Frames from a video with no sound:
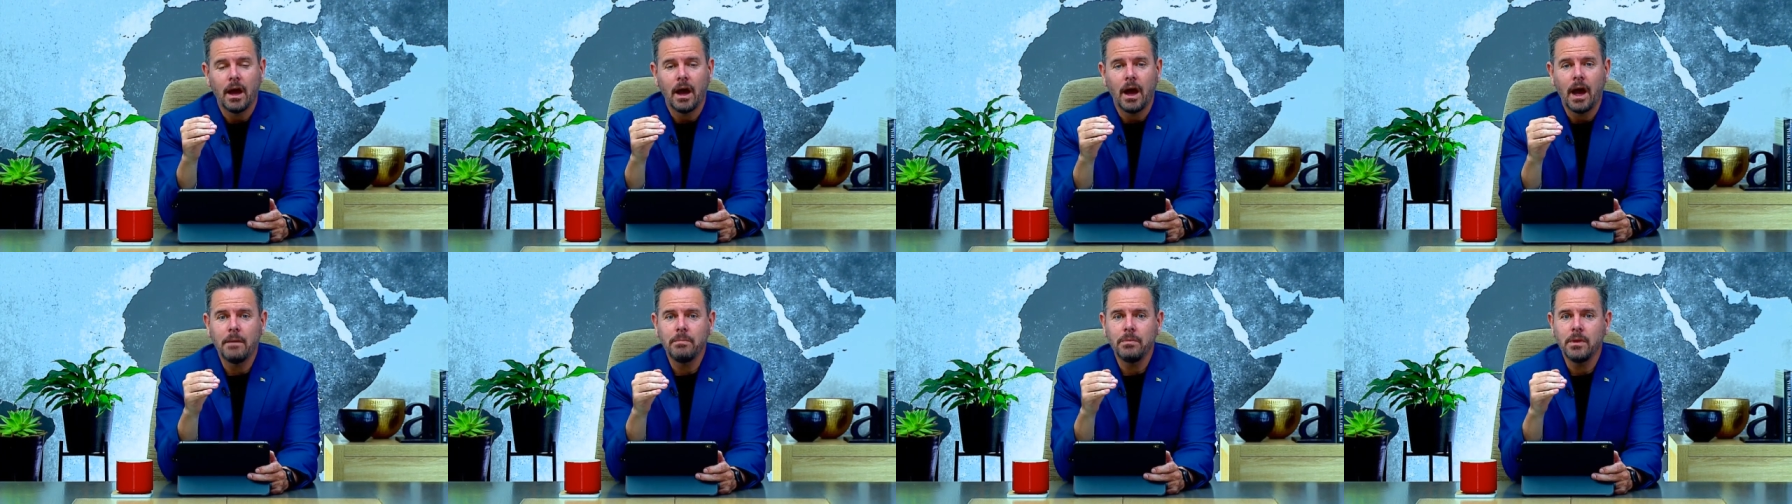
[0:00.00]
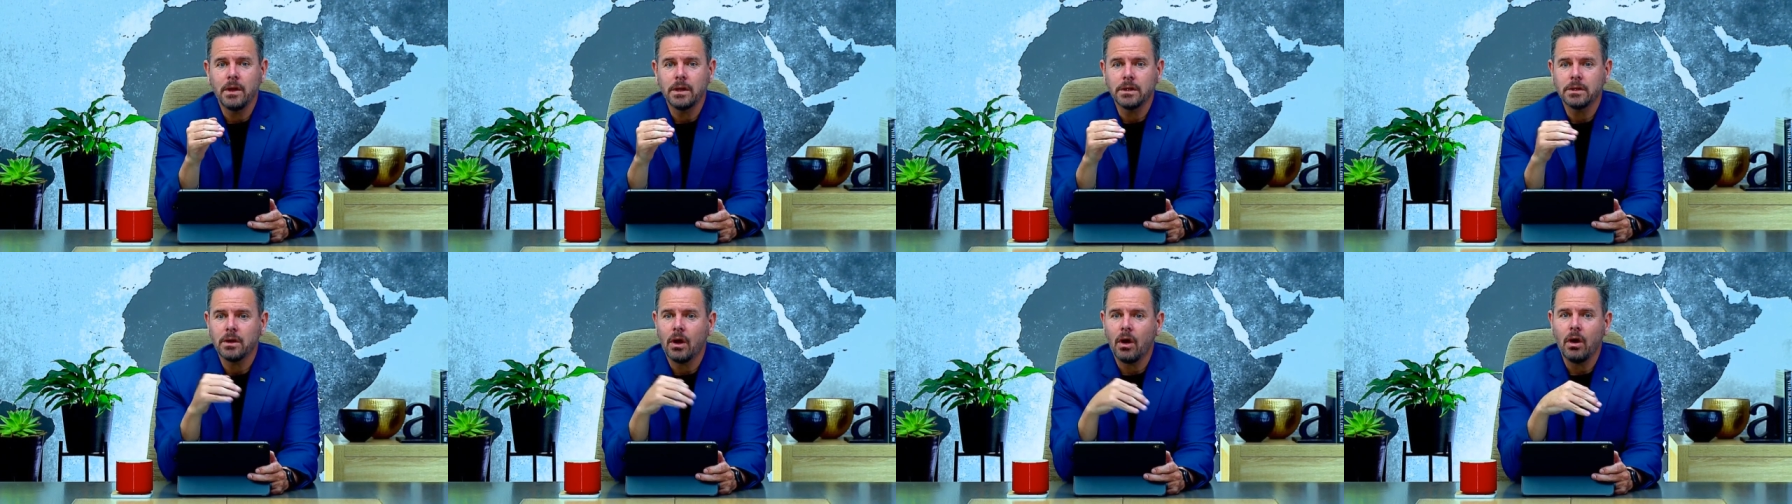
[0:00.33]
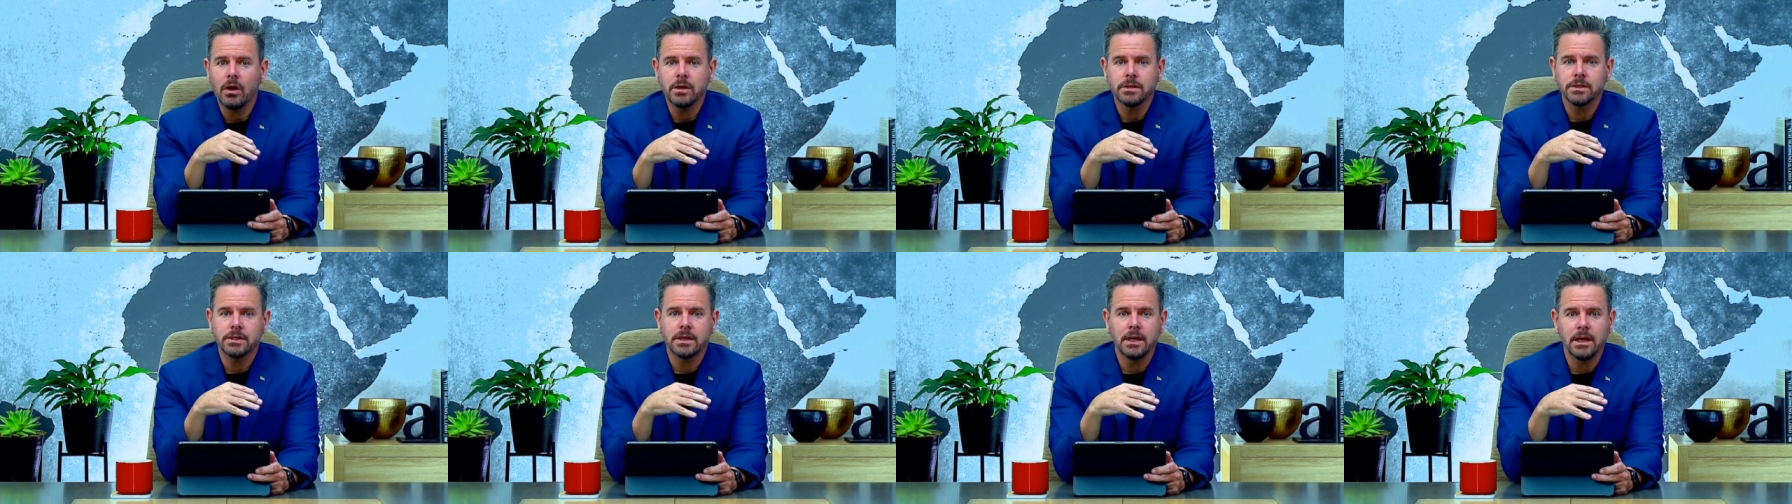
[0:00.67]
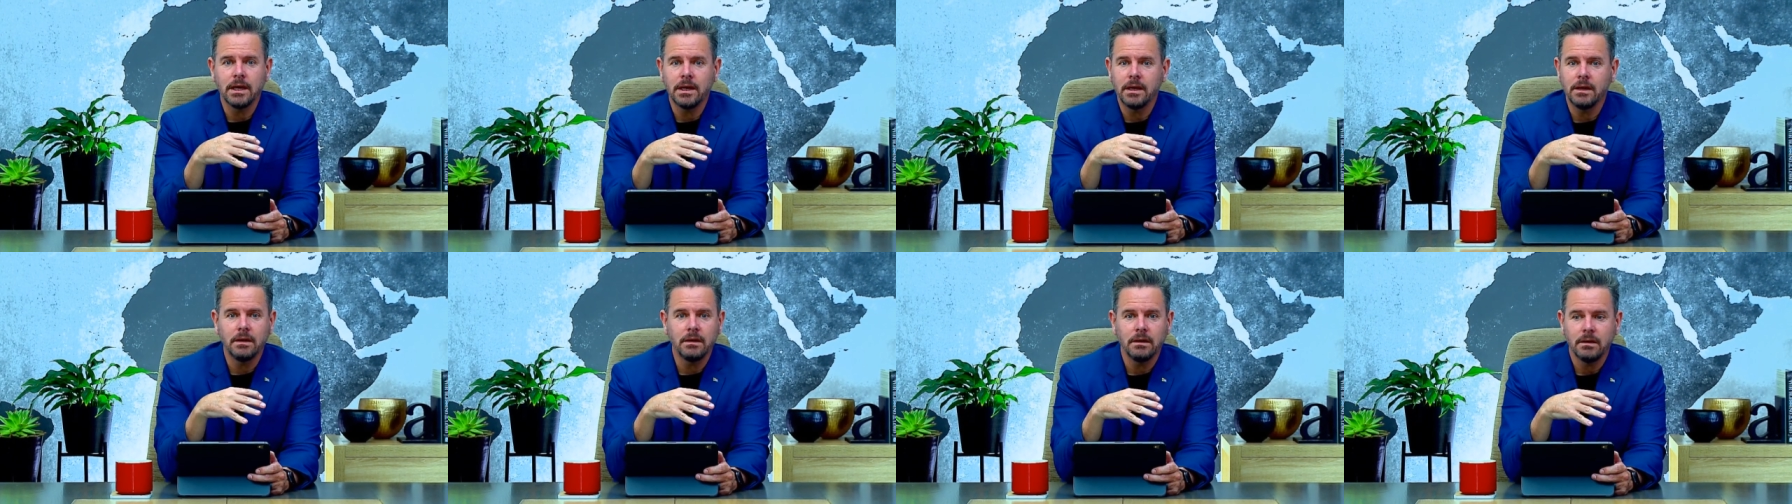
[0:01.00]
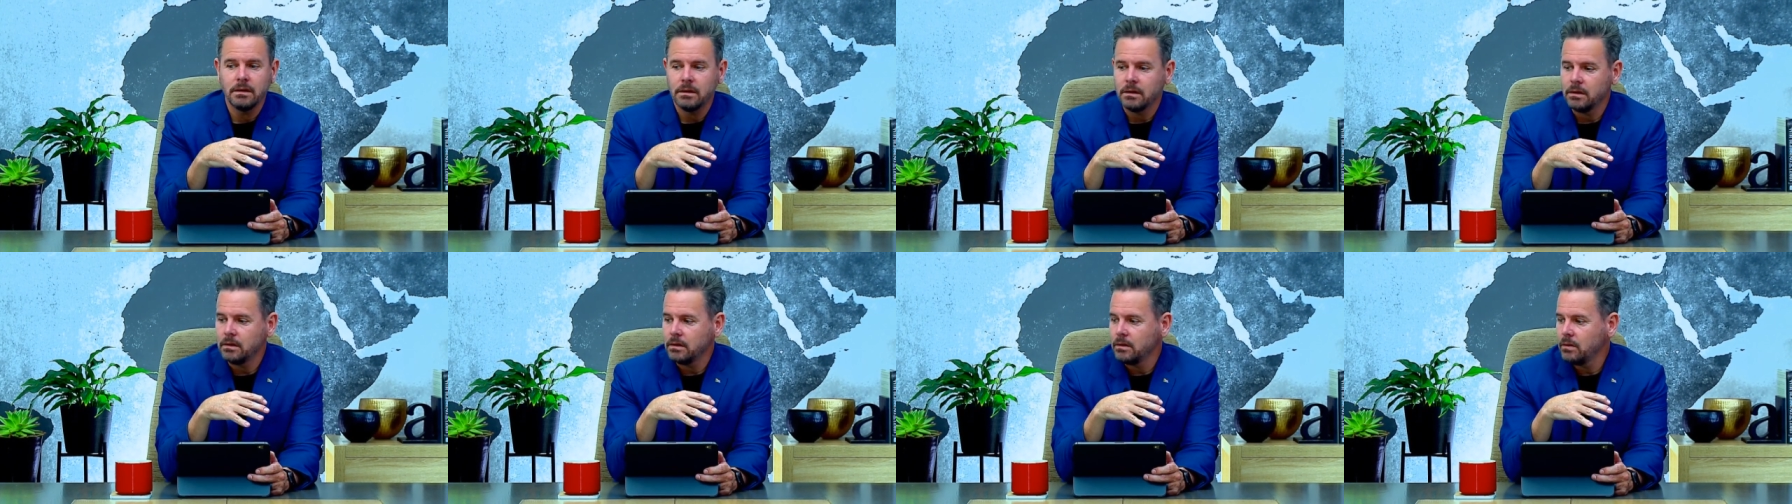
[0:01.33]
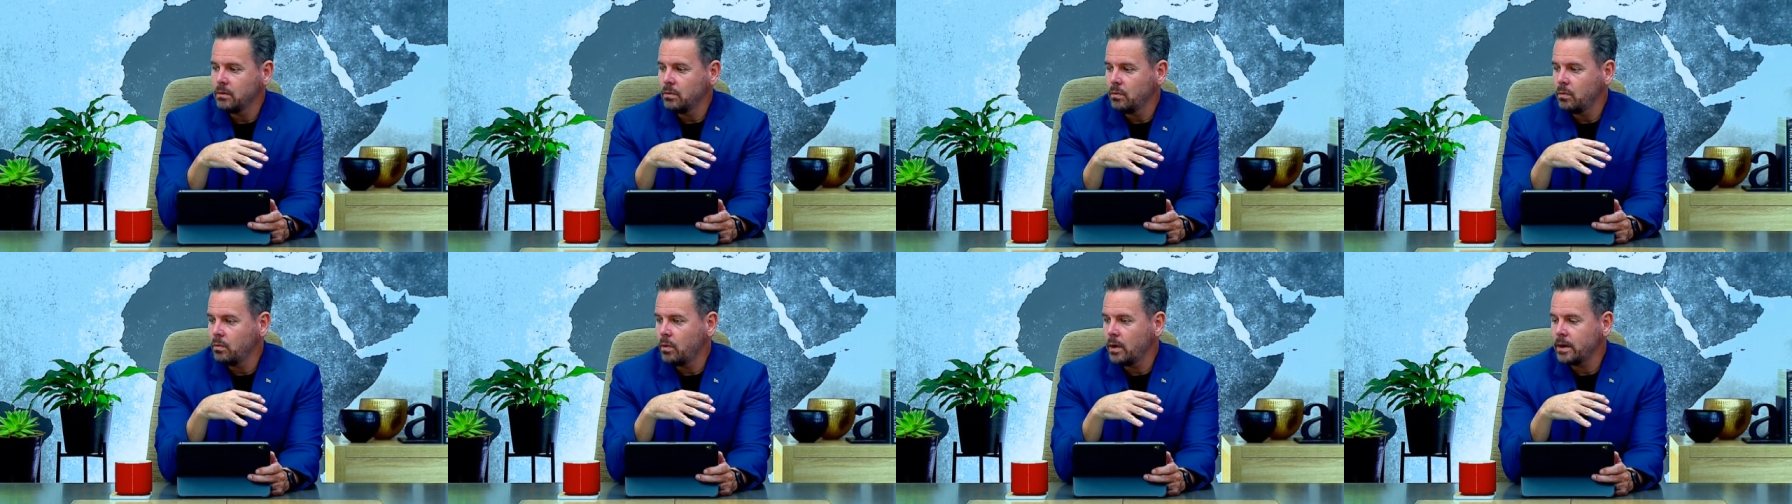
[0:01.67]
I'm not asking
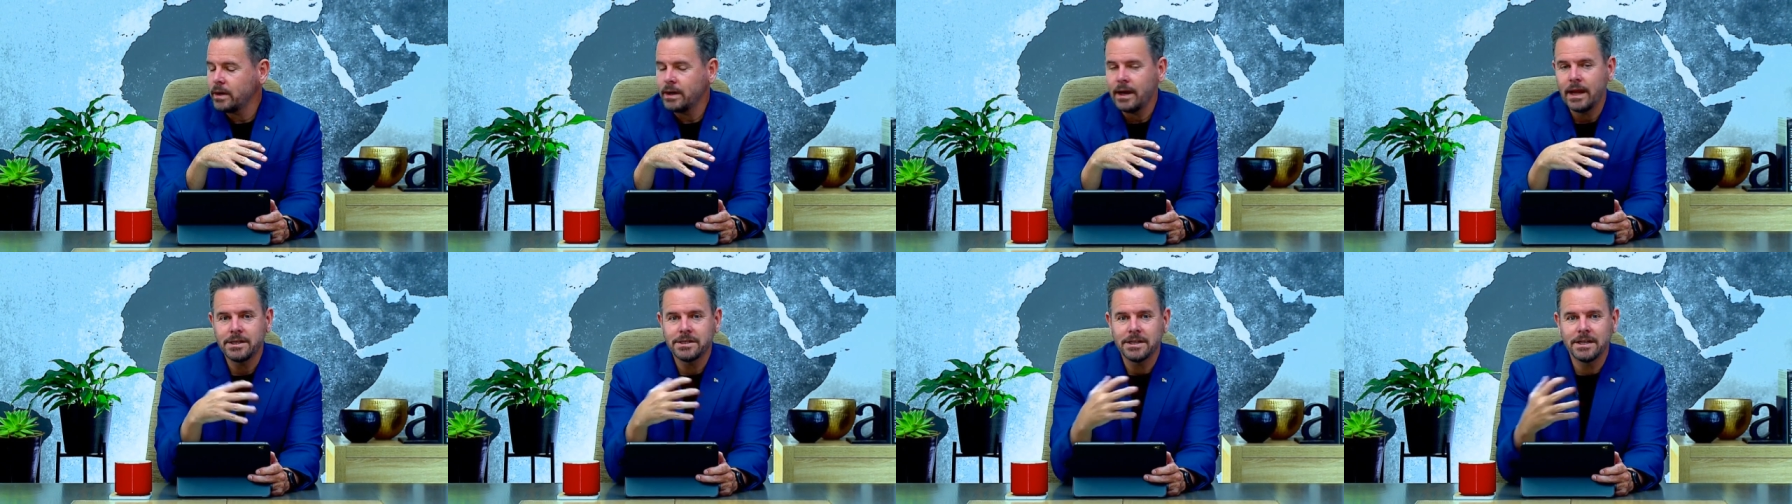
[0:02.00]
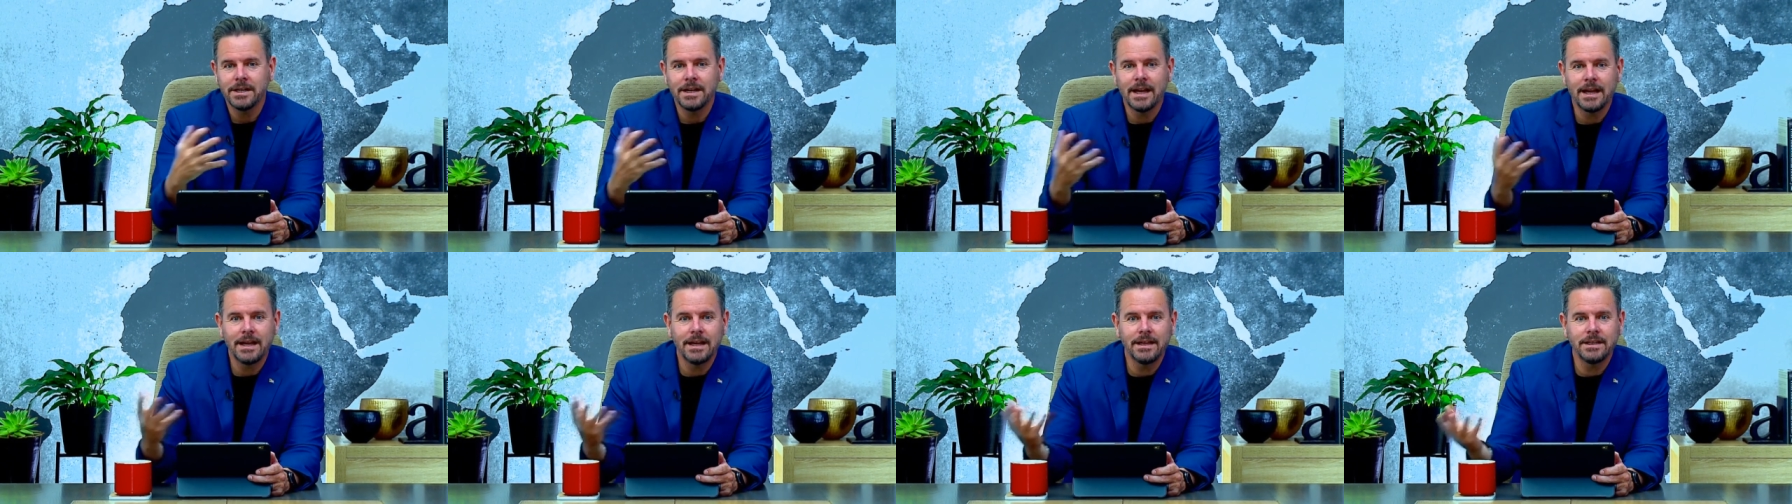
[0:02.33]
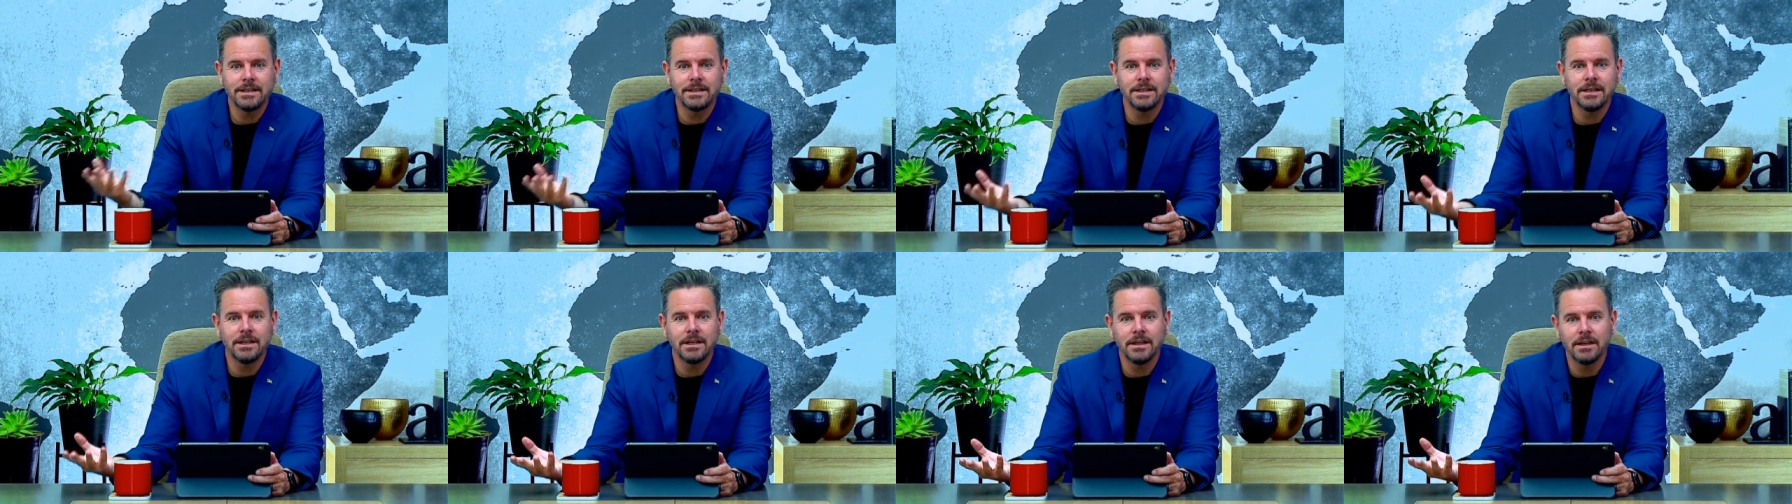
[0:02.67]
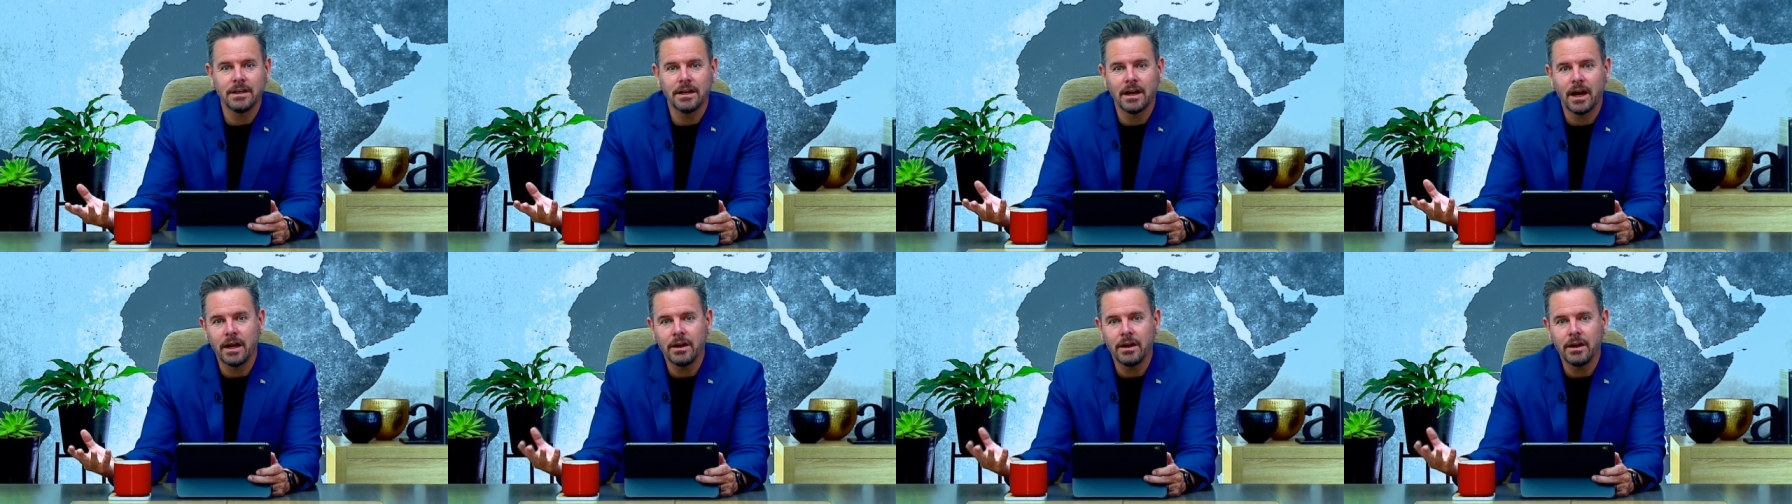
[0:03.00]
what nationality,